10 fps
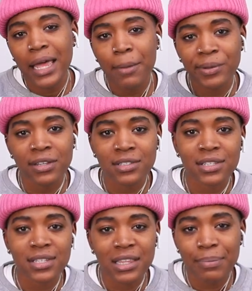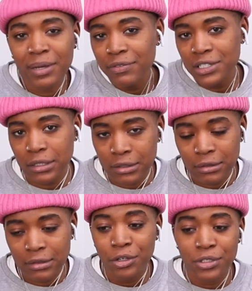happens, it's not that big of a
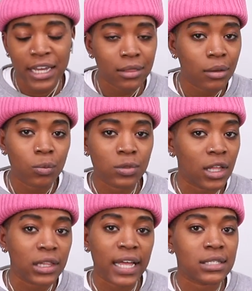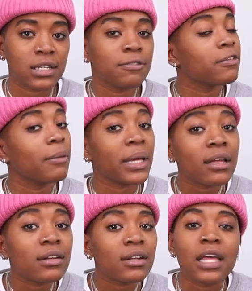deal. You take the lesson from
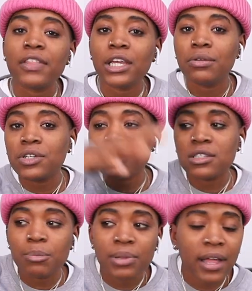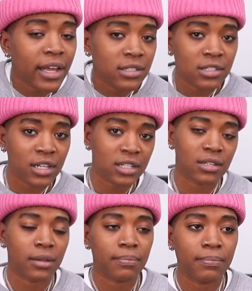it, and then you just apply it to the next time.